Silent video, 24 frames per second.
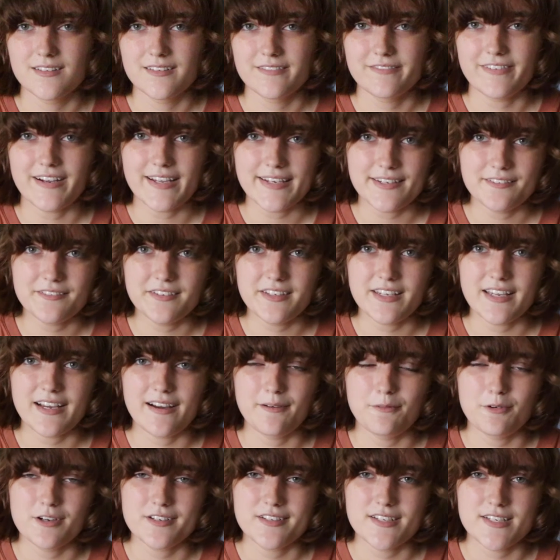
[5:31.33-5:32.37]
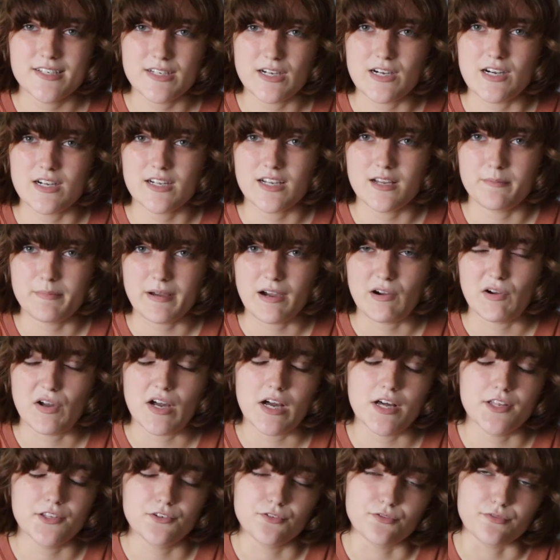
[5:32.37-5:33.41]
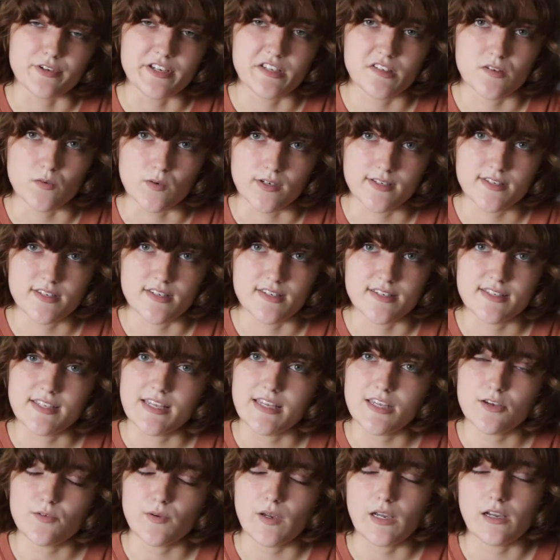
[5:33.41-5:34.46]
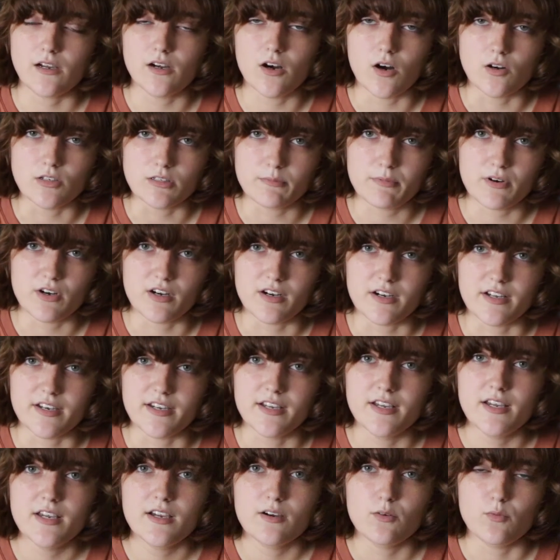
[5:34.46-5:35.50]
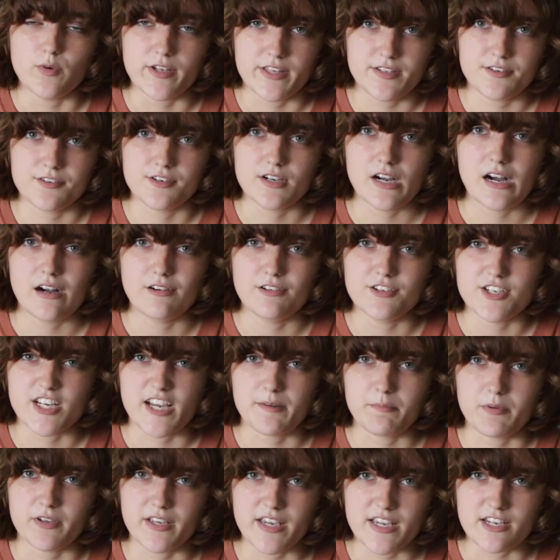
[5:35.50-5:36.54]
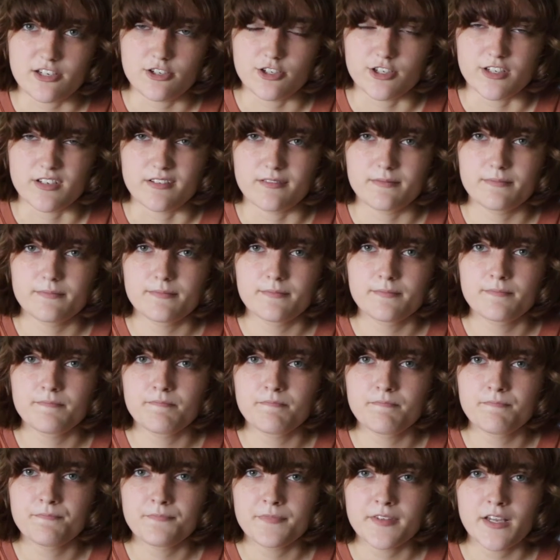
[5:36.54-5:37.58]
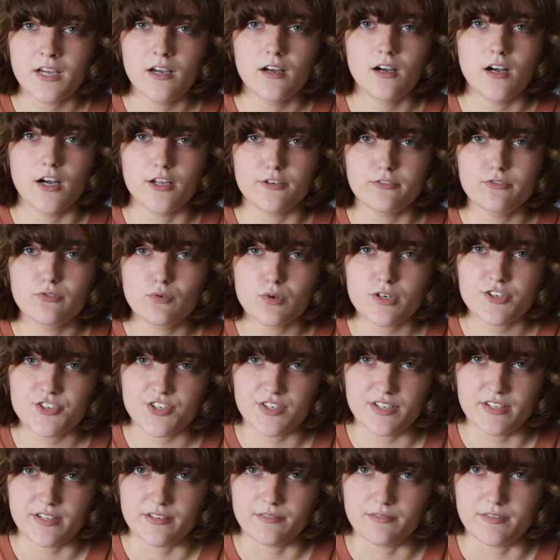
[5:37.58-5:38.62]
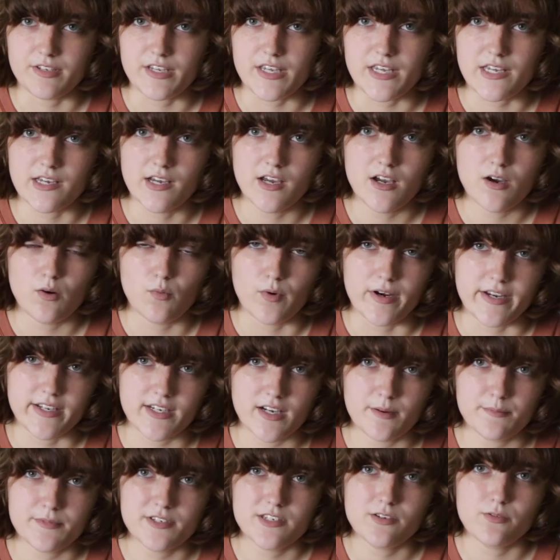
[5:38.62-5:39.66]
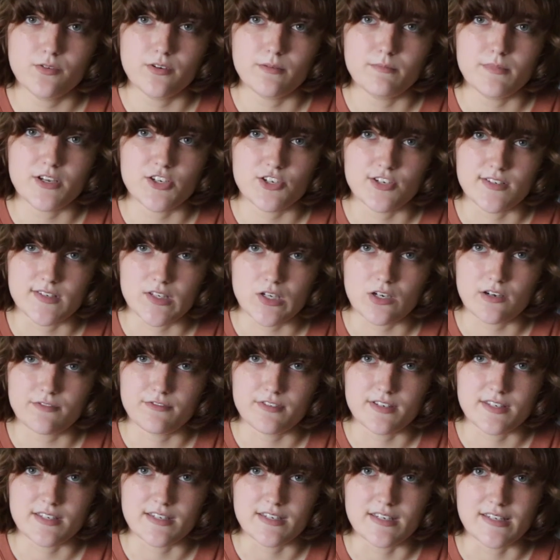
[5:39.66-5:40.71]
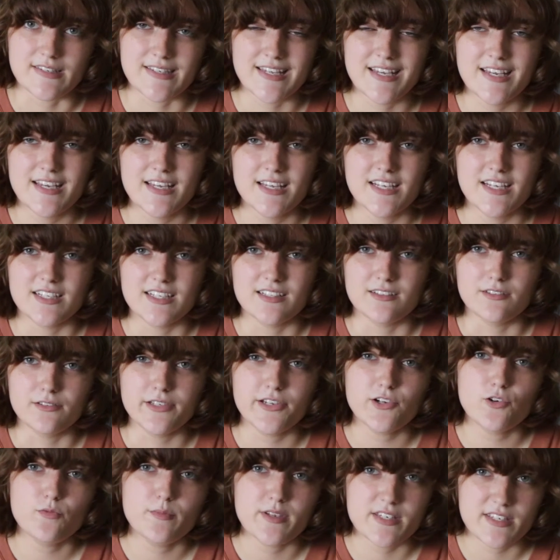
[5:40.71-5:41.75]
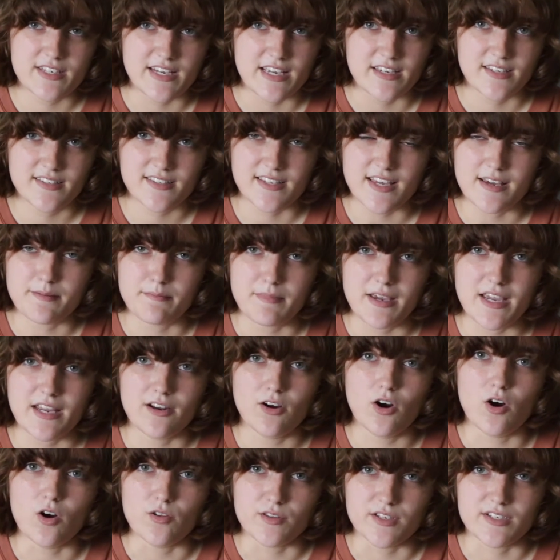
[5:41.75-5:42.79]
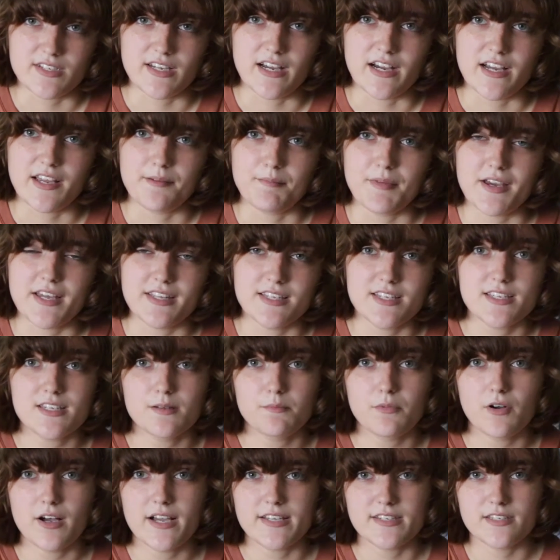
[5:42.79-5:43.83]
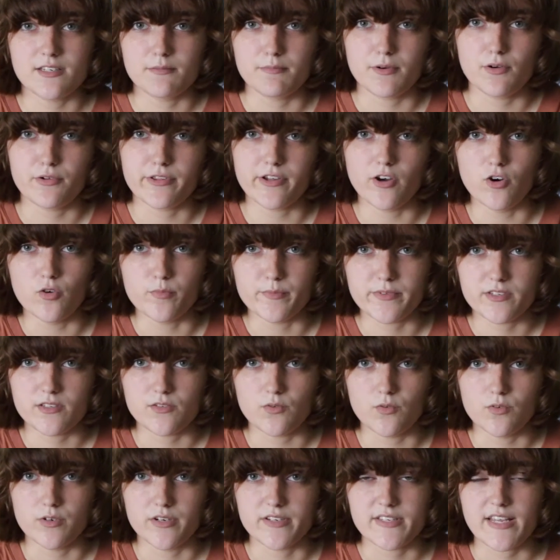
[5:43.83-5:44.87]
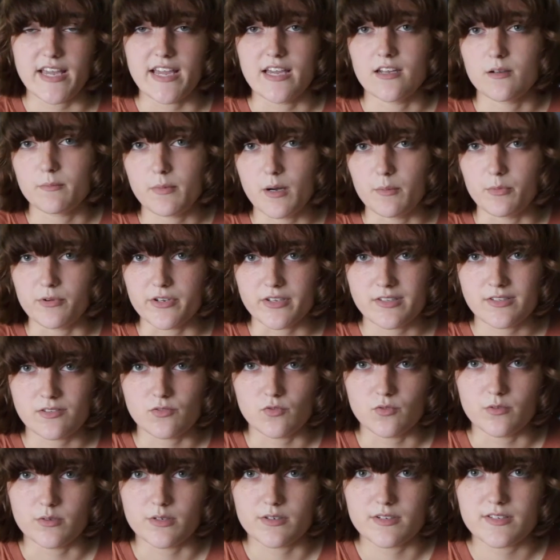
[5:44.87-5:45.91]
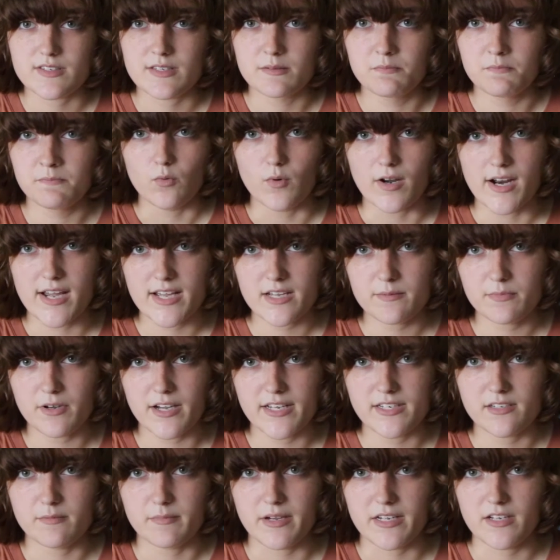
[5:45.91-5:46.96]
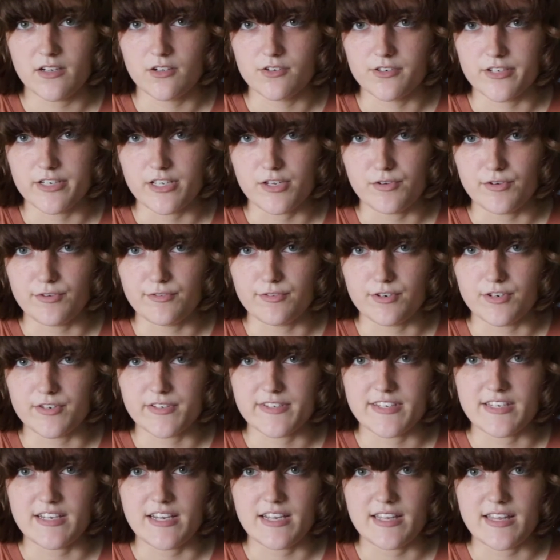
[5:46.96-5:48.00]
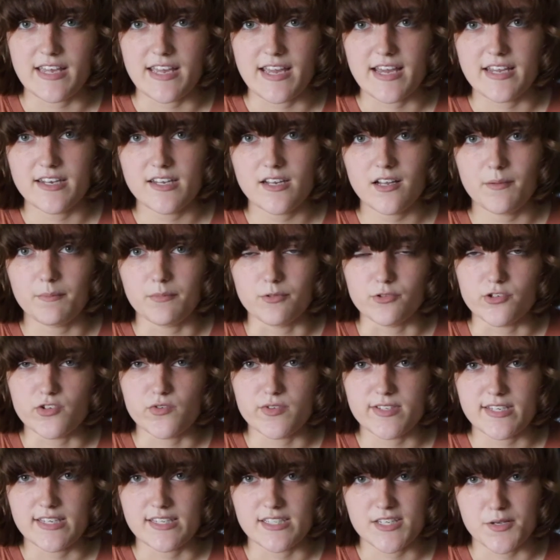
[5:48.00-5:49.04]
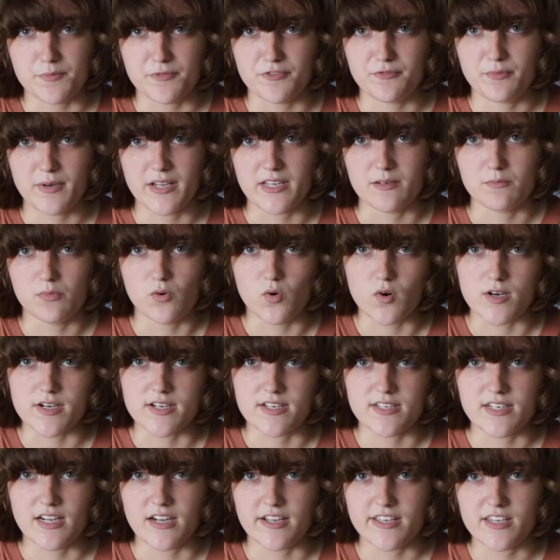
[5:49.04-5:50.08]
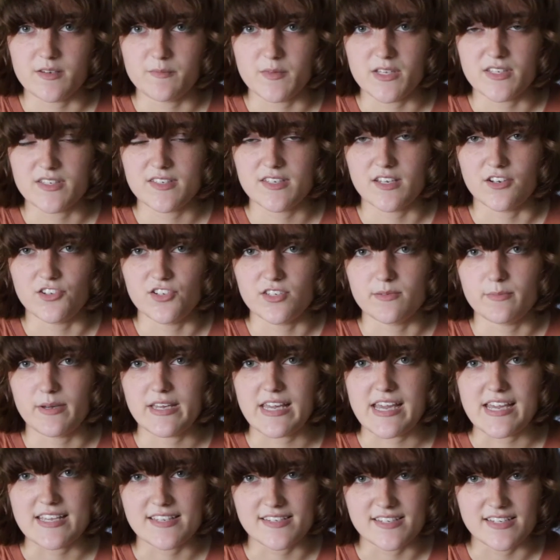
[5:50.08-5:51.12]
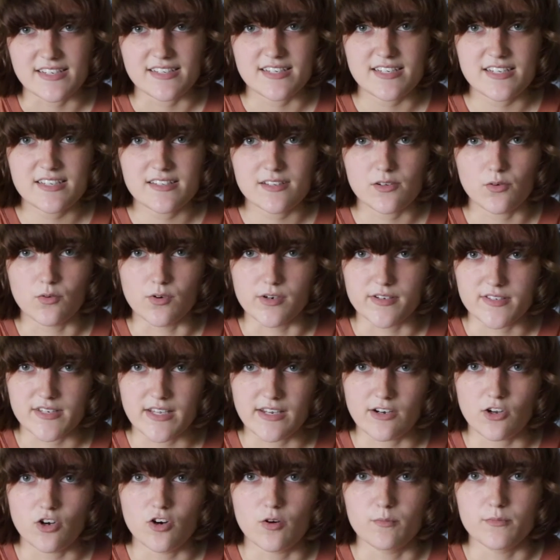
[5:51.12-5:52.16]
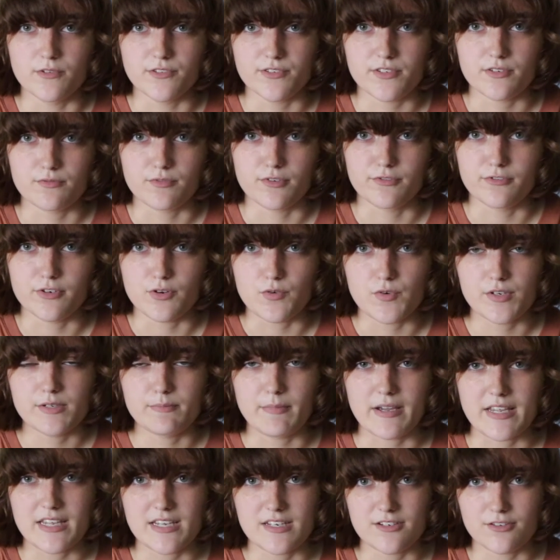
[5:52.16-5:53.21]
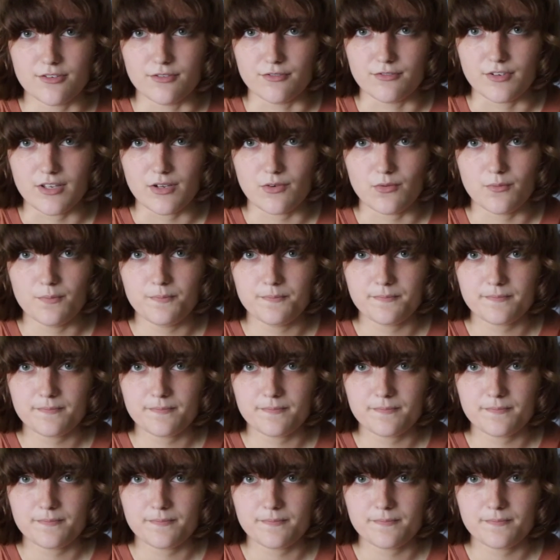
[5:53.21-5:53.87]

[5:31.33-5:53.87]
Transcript: Finally, I want to talk about other resources that you can call upon with your college application. Unfortunately, when it comes to admissions offices, little mistakes get made all the time, and this applies to both homeschoolers and public schoolers. When I applied to my current university, they ended up losing some of my important documents such as my ACT scores and almost revoked my interview.